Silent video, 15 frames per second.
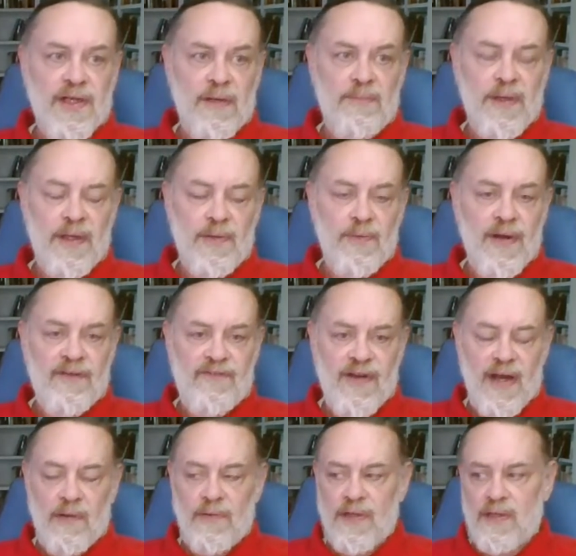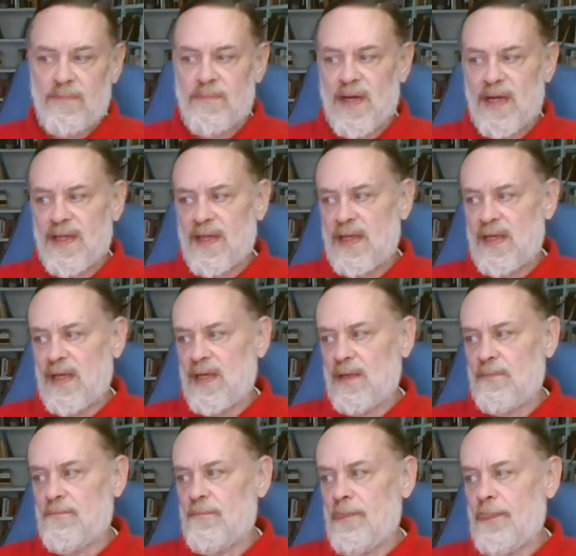had been refounded by the
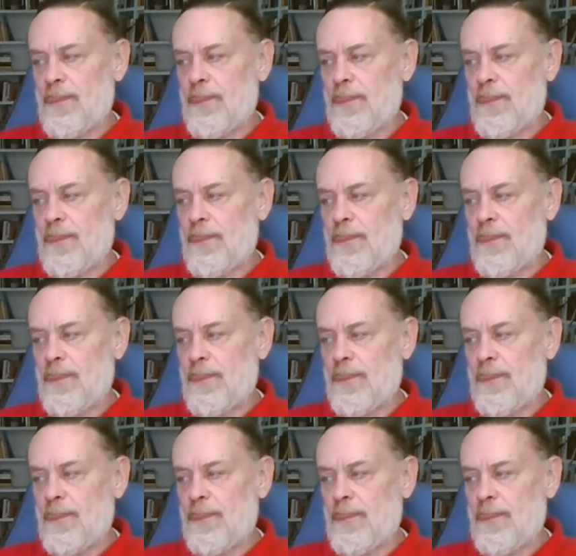king.